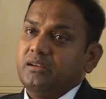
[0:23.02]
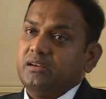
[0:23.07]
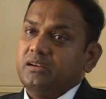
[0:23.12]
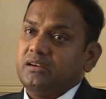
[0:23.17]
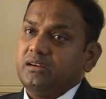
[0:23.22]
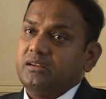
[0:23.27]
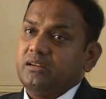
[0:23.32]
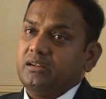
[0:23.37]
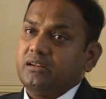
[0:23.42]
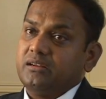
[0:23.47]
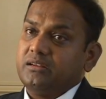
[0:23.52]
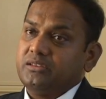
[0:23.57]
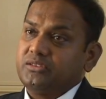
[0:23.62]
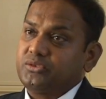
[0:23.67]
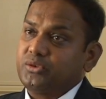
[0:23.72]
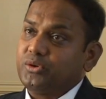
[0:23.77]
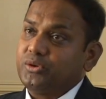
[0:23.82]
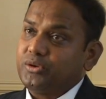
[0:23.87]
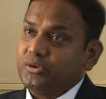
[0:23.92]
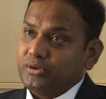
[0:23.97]
a, a,
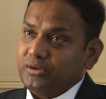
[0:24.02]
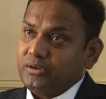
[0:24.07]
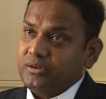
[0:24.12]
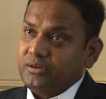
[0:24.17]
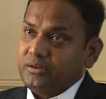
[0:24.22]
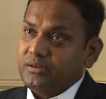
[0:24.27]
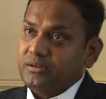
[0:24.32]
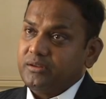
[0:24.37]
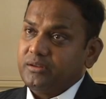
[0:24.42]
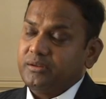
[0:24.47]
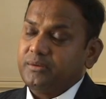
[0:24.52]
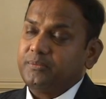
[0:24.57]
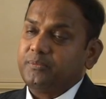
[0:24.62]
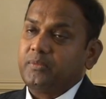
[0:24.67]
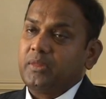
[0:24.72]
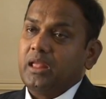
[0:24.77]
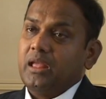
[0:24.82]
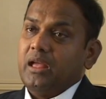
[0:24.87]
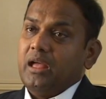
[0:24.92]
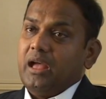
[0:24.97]
disorder. Mm -hmm. um,
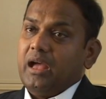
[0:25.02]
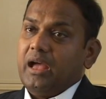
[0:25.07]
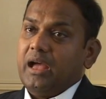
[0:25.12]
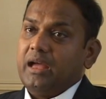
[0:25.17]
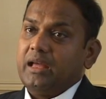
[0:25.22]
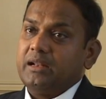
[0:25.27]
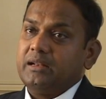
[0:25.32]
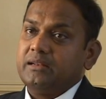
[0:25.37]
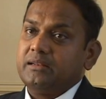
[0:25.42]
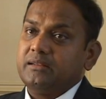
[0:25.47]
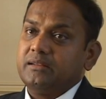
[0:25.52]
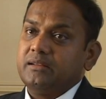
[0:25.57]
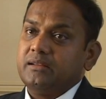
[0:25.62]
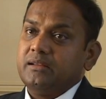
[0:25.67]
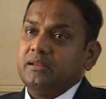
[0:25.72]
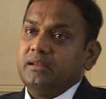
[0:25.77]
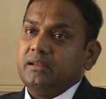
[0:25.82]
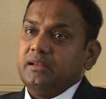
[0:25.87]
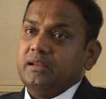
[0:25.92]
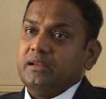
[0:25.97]
and
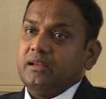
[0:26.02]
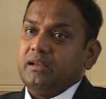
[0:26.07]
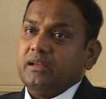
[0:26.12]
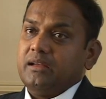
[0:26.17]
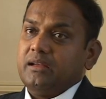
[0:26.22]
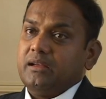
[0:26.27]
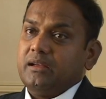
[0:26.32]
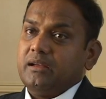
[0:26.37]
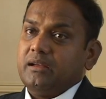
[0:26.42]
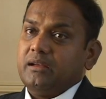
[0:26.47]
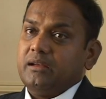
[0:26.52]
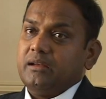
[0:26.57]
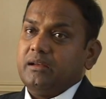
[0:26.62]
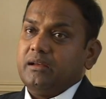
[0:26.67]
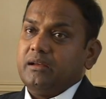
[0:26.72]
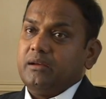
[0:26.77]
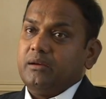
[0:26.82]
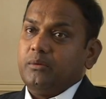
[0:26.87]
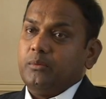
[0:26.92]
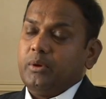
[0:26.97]

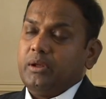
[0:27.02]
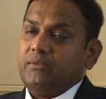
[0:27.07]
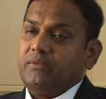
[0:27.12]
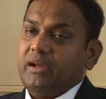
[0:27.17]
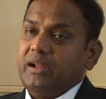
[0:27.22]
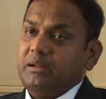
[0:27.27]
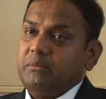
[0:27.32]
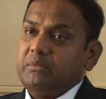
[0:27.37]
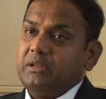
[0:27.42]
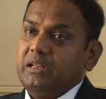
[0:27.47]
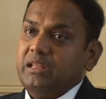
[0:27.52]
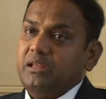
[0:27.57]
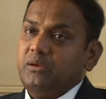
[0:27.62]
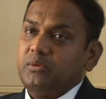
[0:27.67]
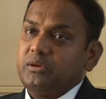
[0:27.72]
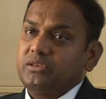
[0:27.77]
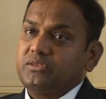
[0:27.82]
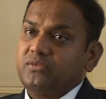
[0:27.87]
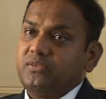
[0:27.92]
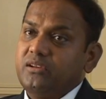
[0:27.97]
when vitamin E
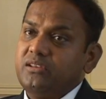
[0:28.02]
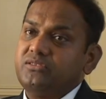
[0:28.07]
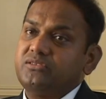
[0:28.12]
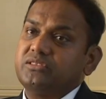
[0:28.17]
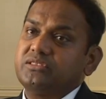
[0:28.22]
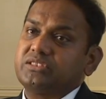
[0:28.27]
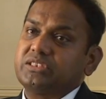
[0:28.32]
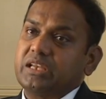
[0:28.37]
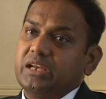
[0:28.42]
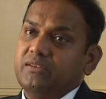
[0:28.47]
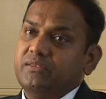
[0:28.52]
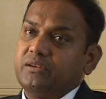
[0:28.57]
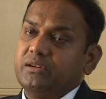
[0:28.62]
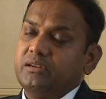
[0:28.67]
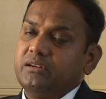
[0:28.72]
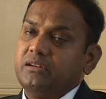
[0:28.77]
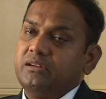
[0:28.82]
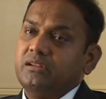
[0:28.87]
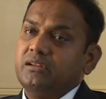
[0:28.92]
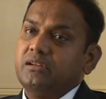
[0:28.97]
was first
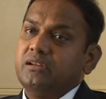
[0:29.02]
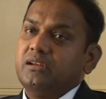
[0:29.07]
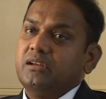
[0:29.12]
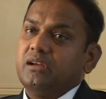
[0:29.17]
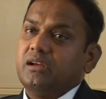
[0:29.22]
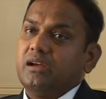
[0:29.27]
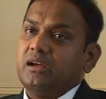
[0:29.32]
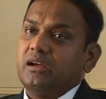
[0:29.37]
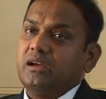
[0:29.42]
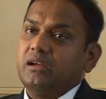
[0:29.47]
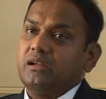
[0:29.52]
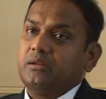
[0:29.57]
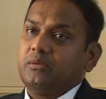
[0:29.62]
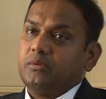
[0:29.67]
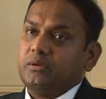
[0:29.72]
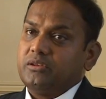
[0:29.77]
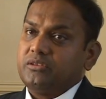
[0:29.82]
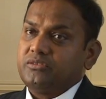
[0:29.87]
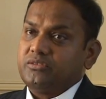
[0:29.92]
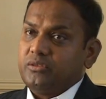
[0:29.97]
discovered, uh, it
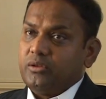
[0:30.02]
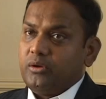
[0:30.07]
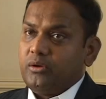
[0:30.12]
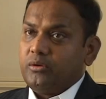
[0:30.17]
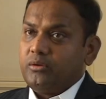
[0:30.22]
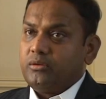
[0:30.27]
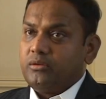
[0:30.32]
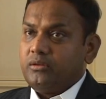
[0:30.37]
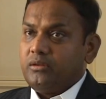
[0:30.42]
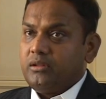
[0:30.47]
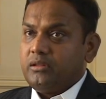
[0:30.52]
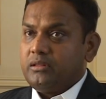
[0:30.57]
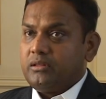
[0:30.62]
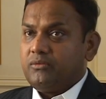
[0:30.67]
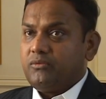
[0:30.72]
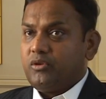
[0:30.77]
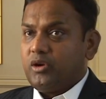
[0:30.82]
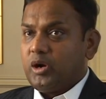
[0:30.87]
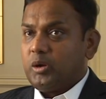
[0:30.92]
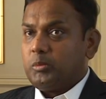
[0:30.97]
was known in
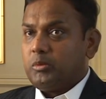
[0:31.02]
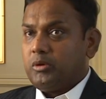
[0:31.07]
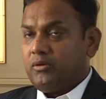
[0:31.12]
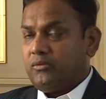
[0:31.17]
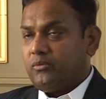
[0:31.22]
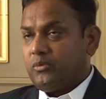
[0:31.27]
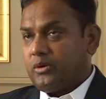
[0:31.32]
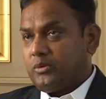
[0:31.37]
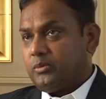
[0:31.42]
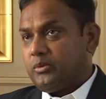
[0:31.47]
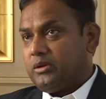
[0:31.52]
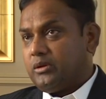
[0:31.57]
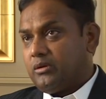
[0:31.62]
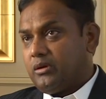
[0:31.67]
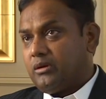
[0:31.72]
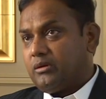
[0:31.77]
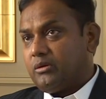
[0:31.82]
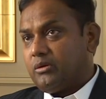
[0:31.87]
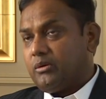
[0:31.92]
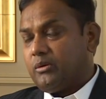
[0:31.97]
the form of what we
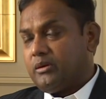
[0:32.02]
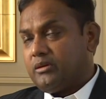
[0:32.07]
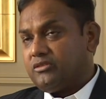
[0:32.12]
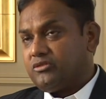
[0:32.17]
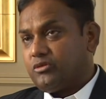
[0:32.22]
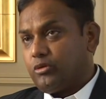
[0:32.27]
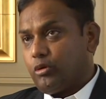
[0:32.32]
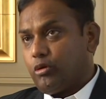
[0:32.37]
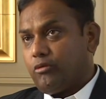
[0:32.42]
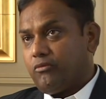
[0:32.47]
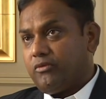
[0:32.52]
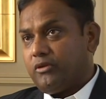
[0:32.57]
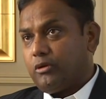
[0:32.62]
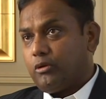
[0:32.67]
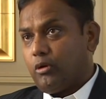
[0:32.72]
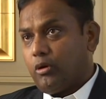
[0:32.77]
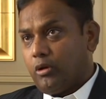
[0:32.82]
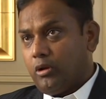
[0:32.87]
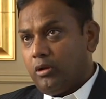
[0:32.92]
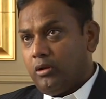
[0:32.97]
now know as
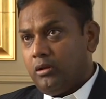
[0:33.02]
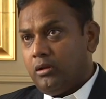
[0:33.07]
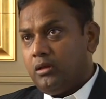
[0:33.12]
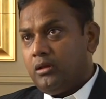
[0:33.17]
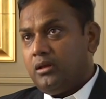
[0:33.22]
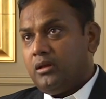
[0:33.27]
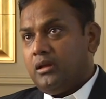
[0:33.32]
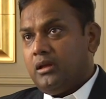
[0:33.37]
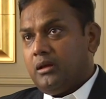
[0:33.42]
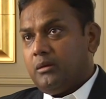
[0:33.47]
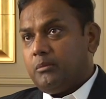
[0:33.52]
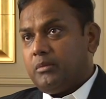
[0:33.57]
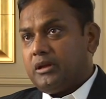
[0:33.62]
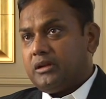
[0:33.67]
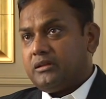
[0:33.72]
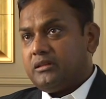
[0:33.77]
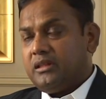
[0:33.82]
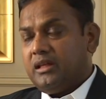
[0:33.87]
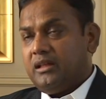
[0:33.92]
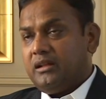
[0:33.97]
tocopherol,
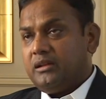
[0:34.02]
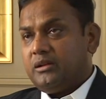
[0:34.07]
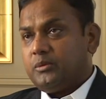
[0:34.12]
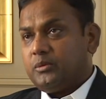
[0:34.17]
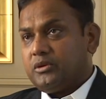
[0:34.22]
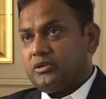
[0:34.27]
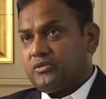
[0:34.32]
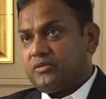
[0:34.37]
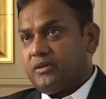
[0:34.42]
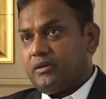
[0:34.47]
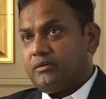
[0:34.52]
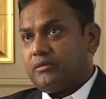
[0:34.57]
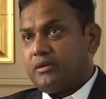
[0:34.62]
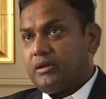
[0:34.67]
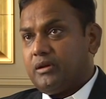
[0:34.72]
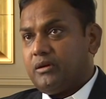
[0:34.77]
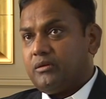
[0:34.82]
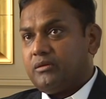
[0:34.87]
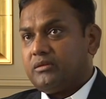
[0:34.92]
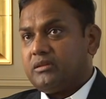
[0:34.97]
but then it was found
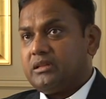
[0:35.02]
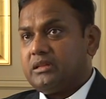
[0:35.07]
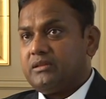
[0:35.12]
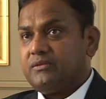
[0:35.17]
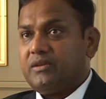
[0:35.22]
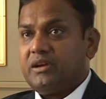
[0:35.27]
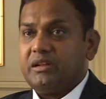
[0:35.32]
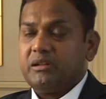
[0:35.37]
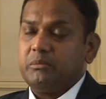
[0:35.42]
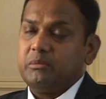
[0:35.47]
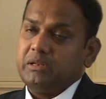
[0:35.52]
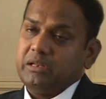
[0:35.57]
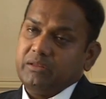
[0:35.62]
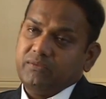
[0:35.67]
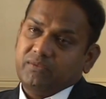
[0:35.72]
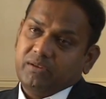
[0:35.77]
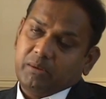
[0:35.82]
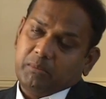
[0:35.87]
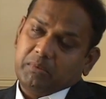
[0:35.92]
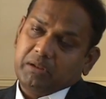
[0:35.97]
out that the vitamin E
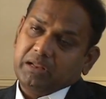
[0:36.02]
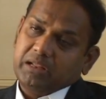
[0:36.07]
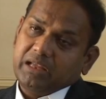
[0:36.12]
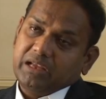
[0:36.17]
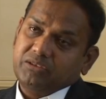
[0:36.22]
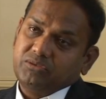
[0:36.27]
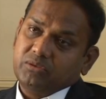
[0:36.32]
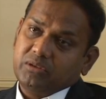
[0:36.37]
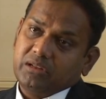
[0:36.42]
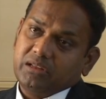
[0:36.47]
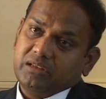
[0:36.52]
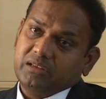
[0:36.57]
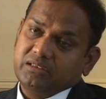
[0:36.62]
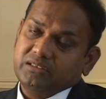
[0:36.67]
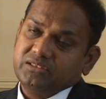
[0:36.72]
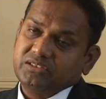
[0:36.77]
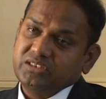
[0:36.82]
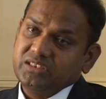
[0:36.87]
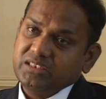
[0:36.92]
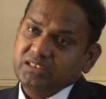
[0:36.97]
family actually
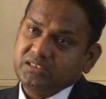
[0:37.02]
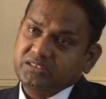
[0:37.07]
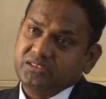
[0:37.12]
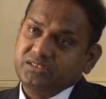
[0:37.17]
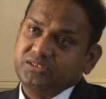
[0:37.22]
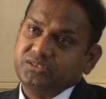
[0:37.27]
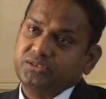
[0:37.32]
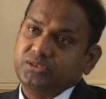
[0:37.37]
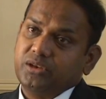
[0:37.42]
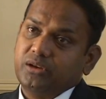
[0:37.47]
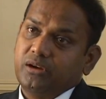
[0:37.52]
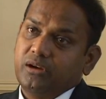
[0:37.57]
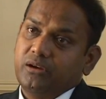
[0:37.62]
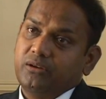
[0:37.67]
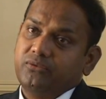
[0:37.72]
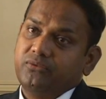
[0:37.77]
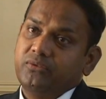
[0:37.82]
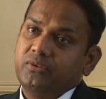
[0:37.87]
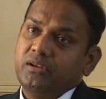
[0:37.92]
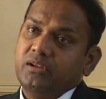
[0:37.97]
consists
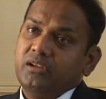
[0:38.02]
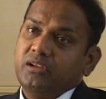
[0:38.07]
of